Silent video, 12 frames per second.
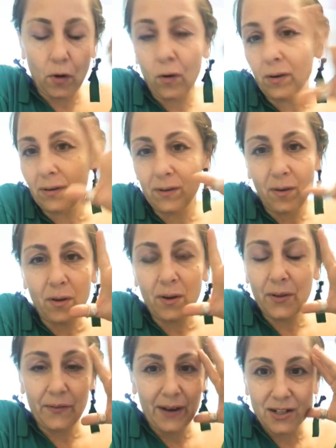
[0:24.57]
all
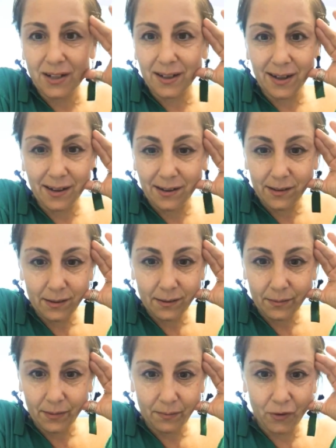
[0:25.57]
the fashion things,
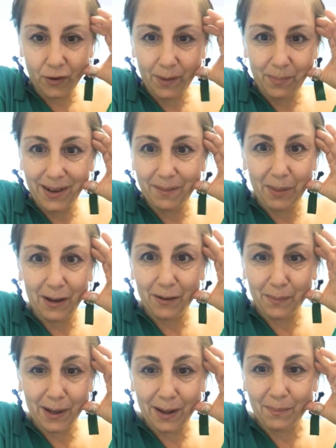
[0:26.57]
draping,
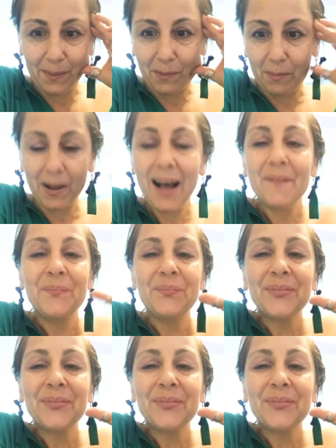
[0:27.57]
patternmaking, blah, blah, blah.